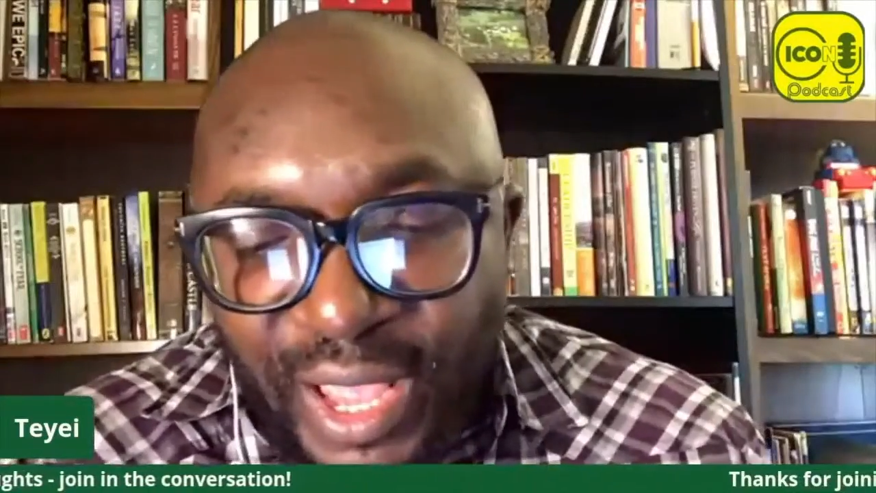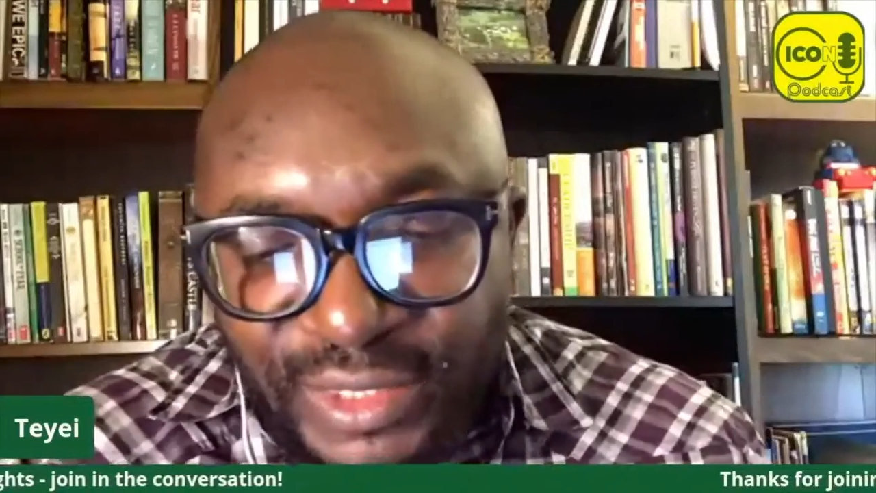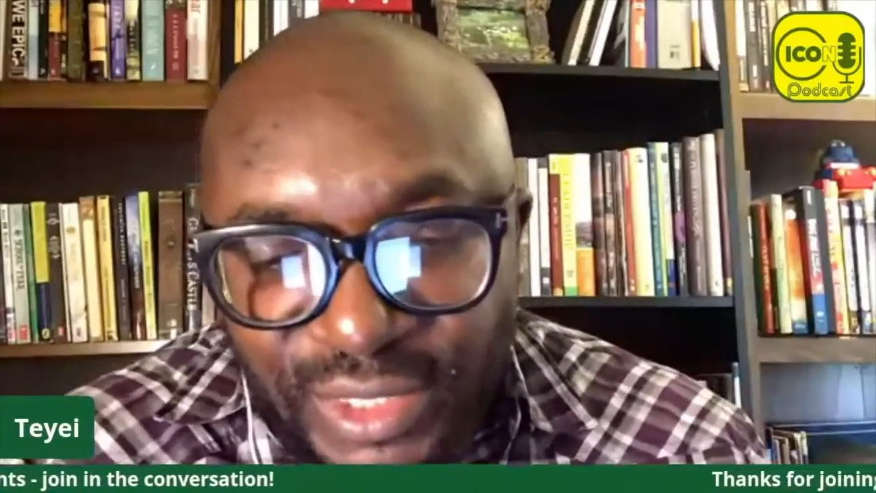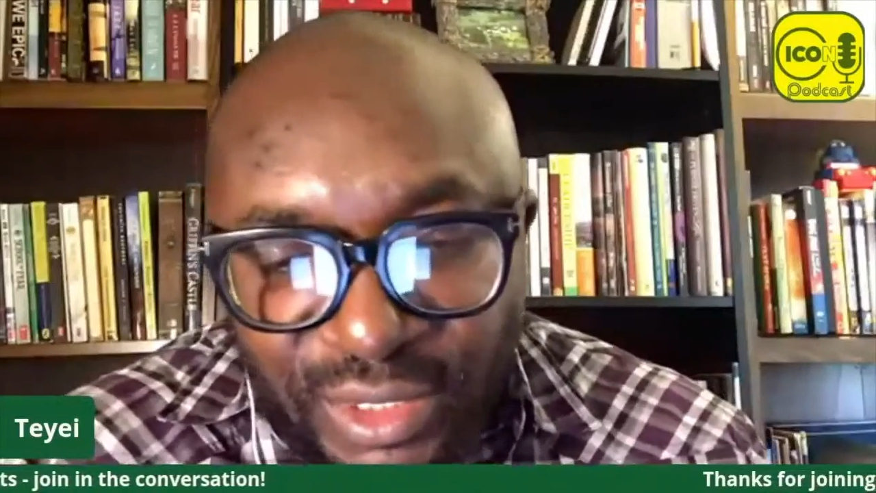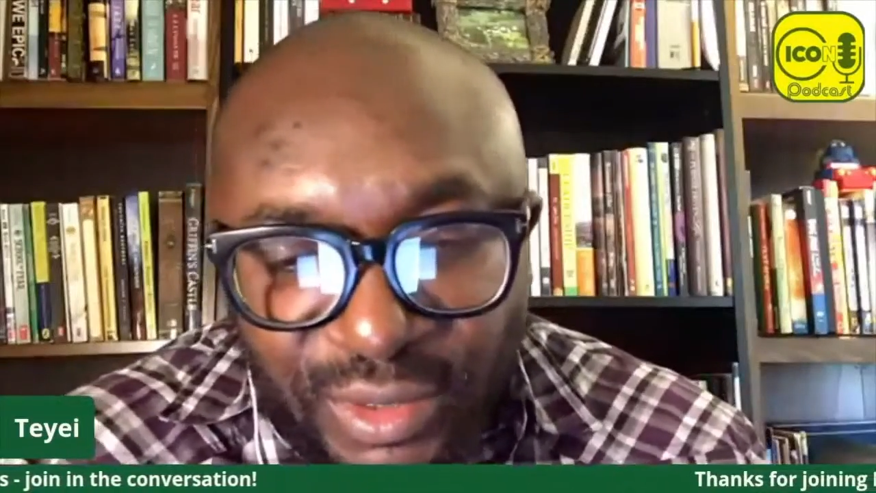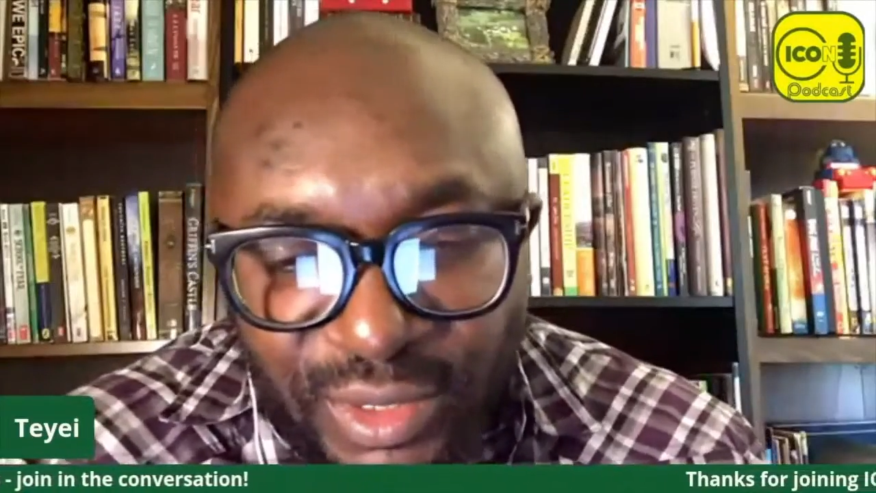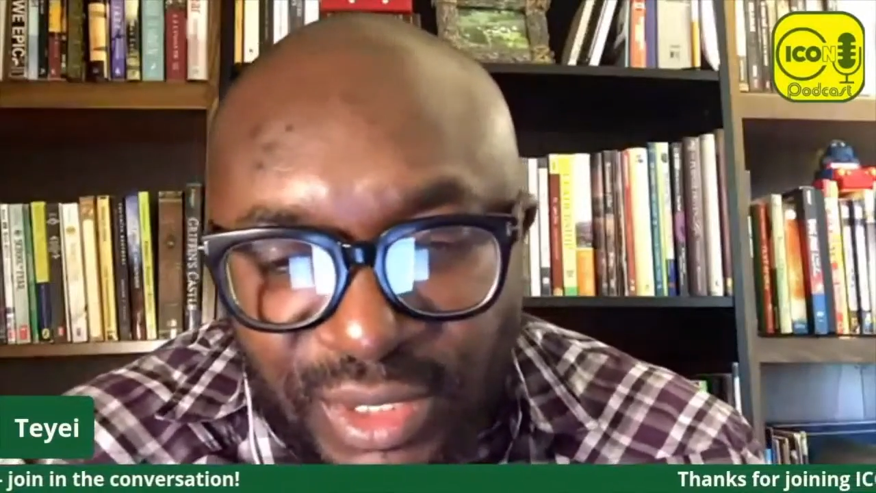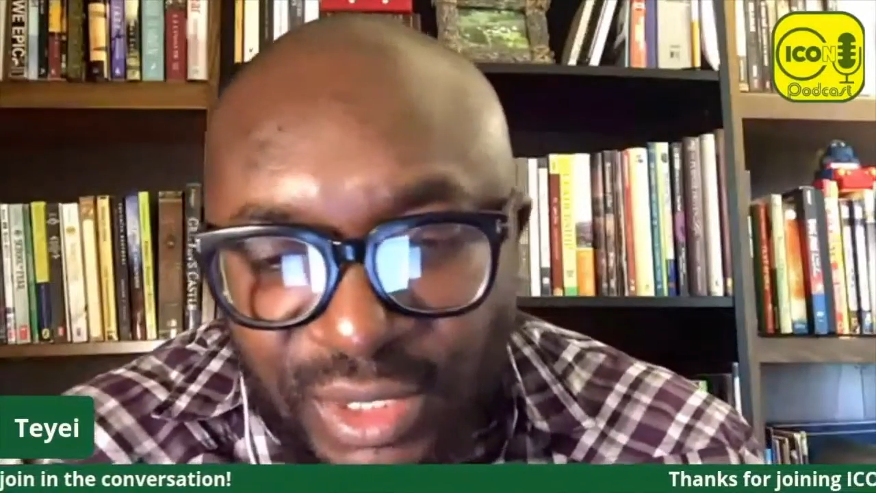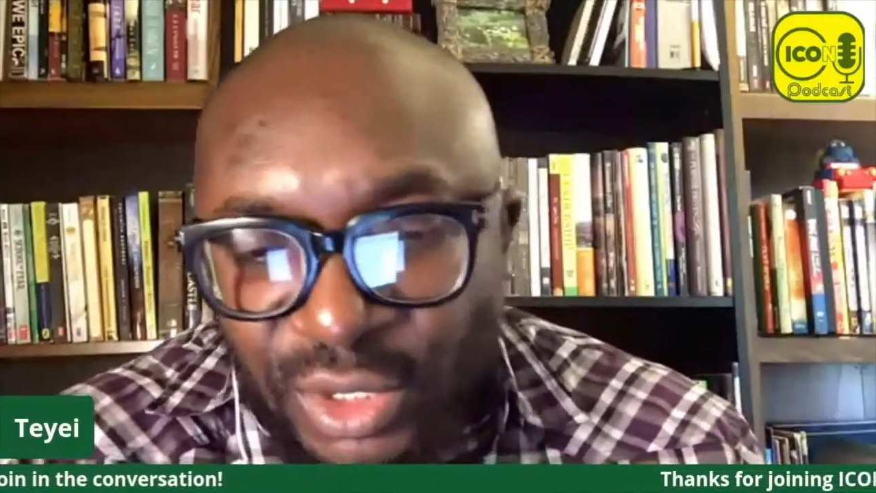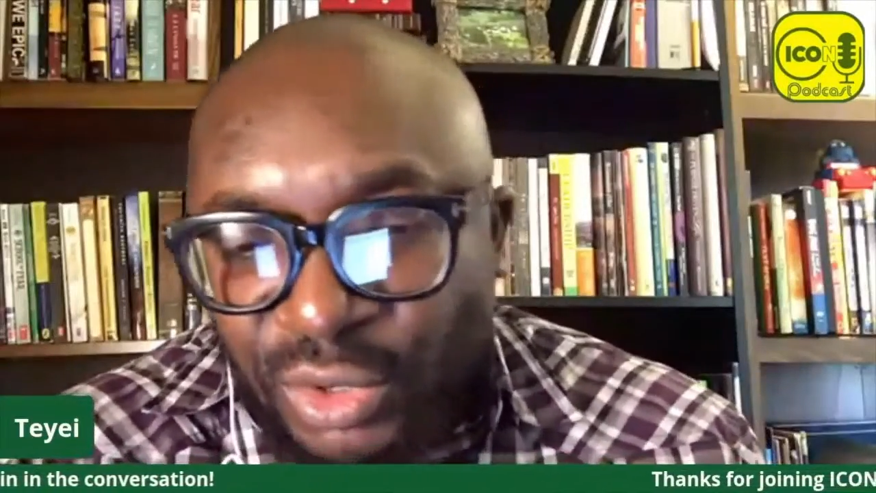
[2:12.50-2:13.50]
asking,
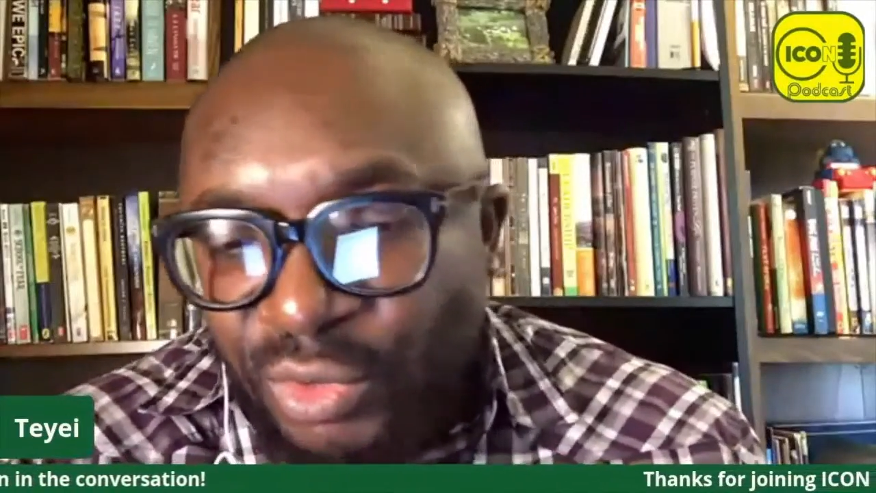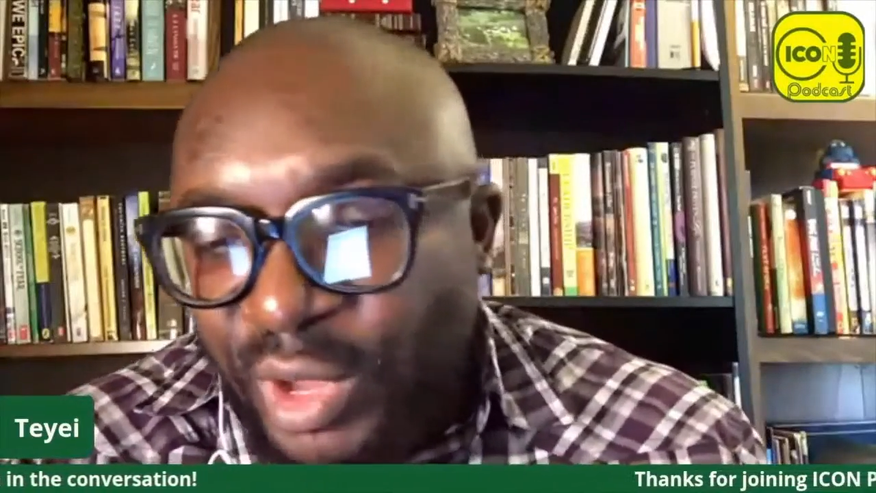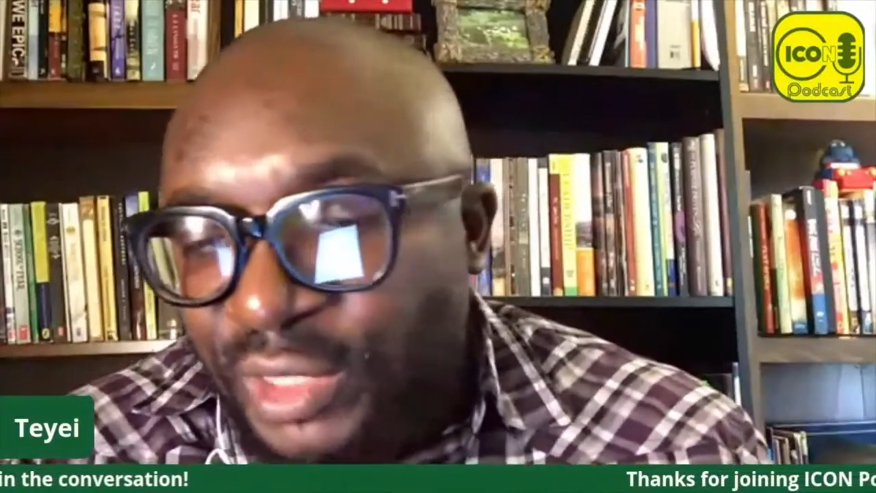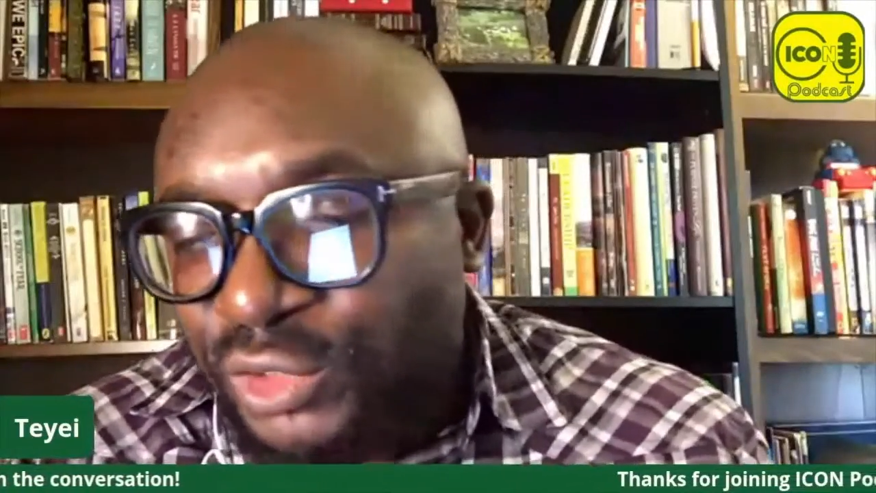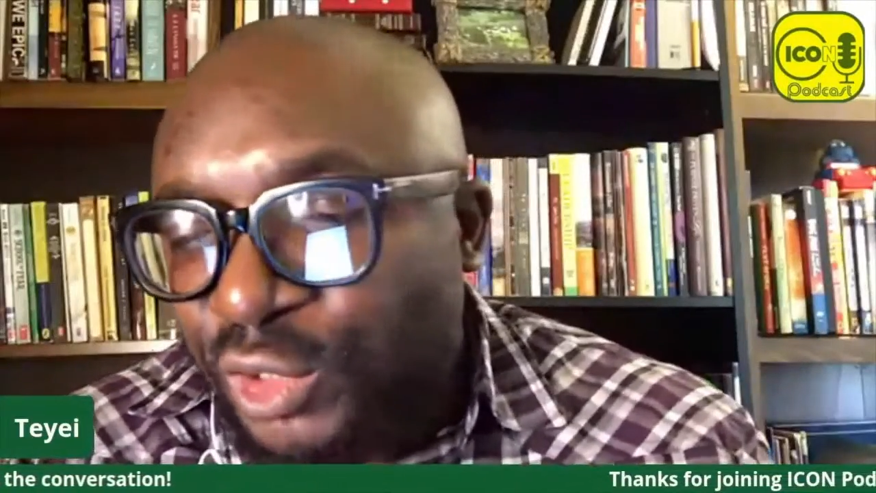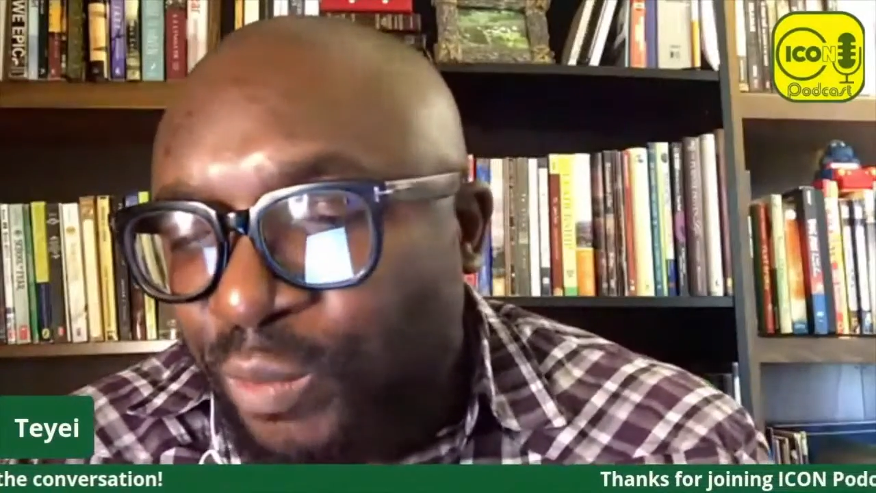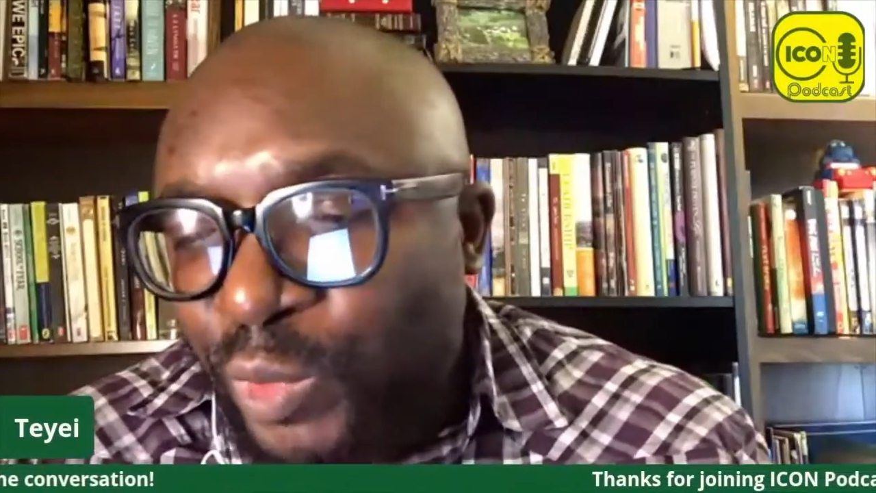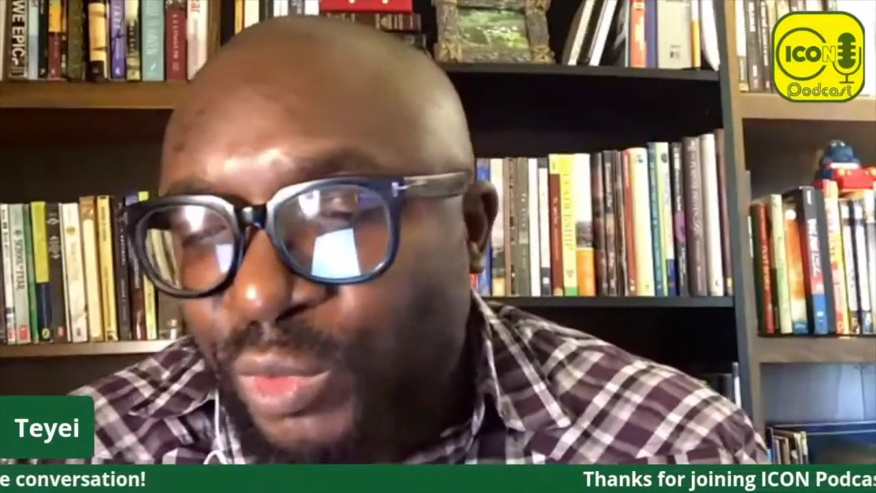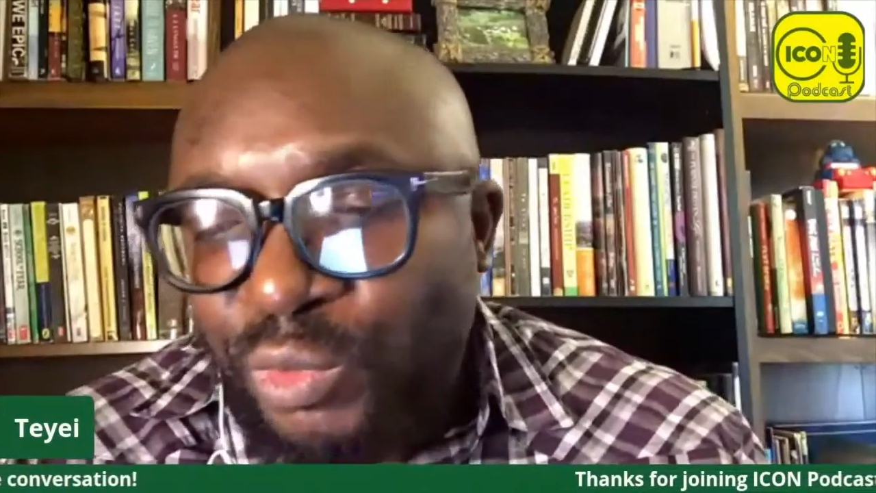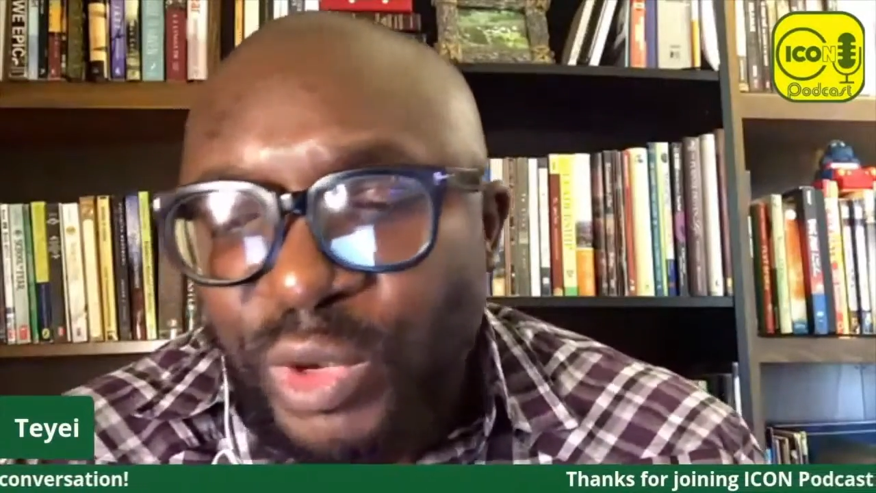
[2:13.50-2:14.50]
as
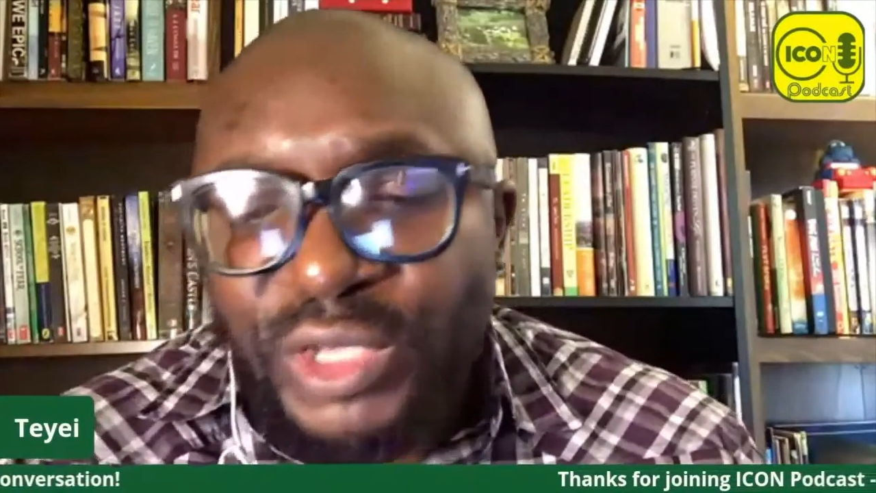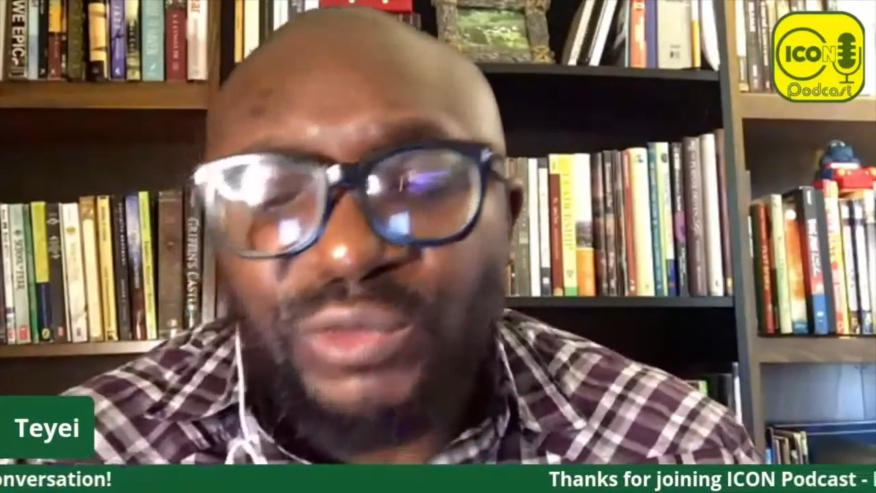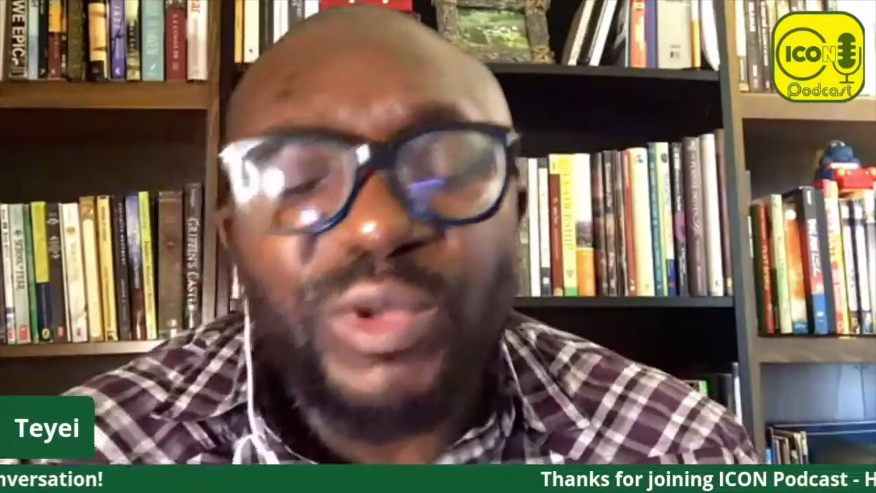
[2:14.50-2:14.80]
someone who has